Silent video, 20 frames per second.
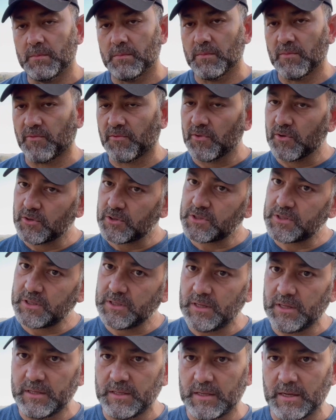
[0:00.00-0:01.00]
first
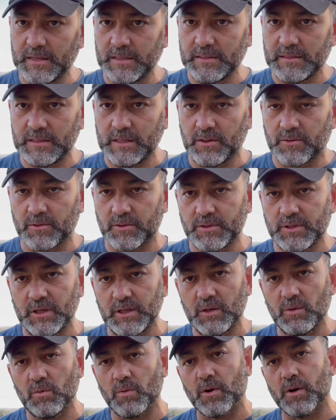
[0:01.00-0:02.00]
in
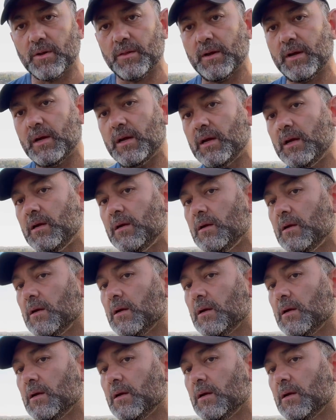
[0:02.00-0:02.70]
1913, where they